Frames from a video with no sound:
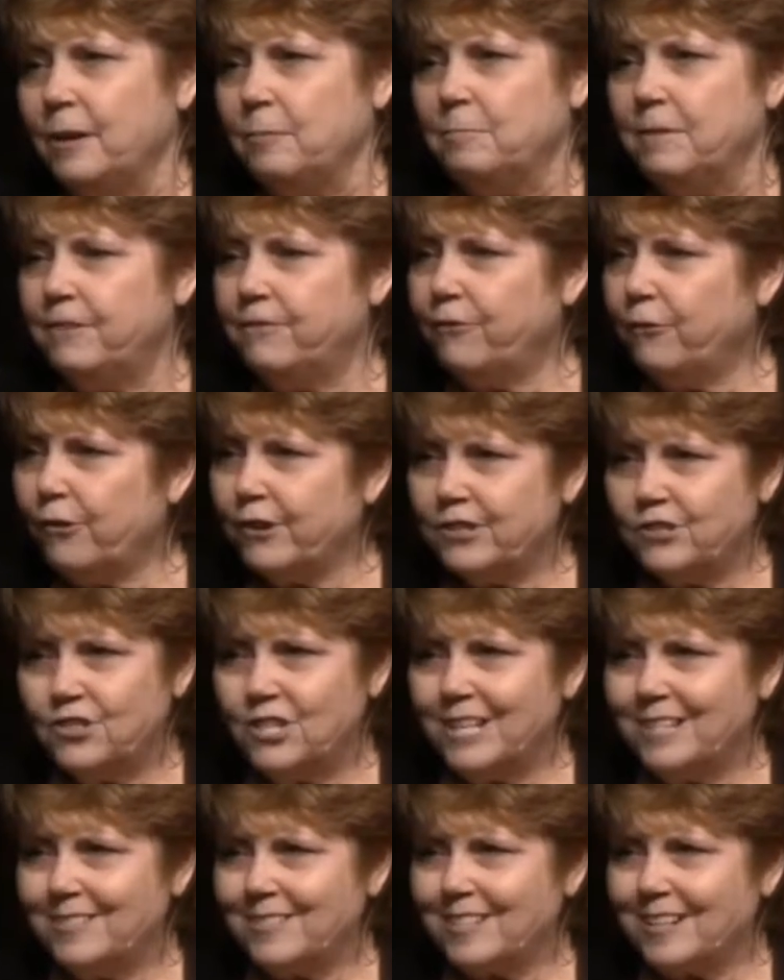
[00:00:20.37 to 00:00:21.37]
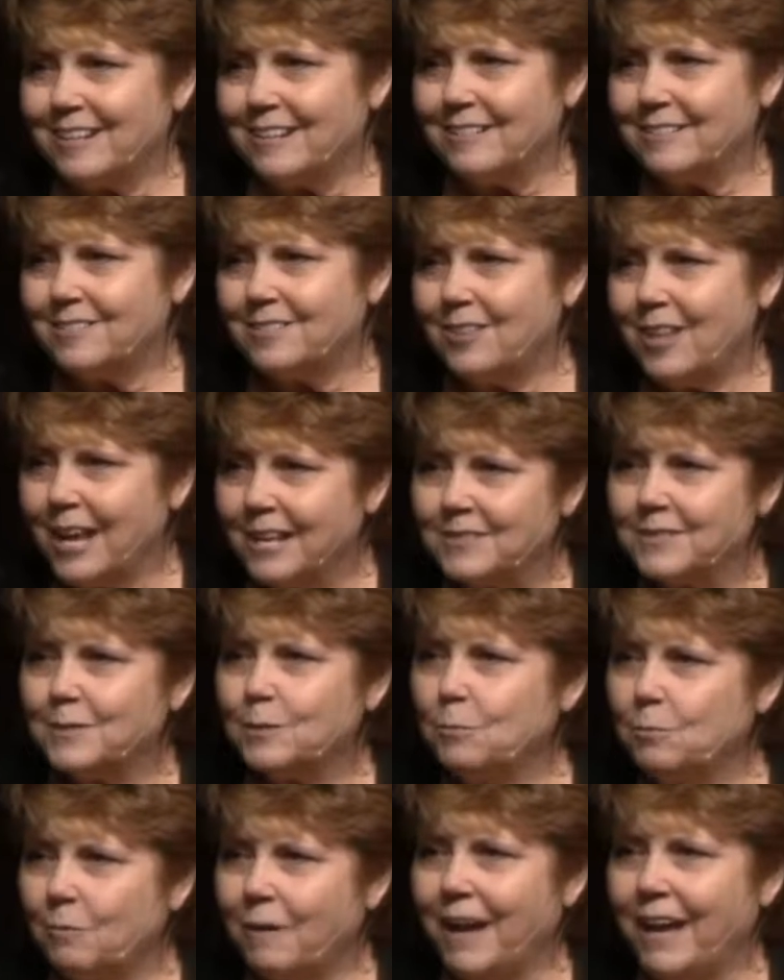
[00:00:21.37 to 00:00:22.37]
before Jesus, that's
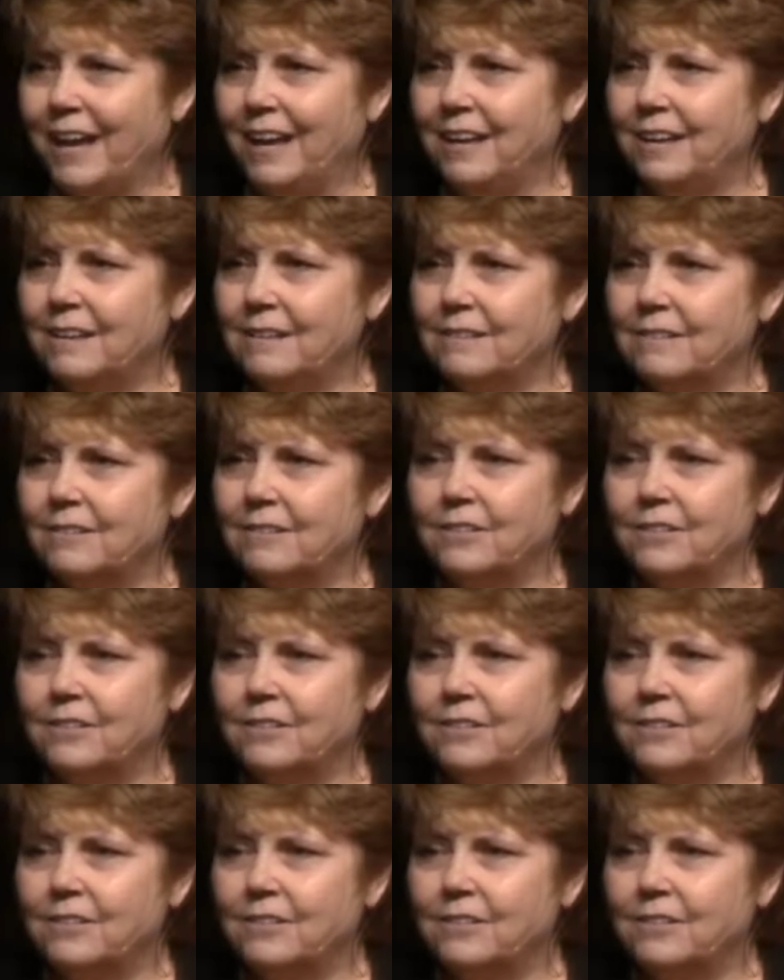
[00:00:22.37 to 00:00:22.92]
the way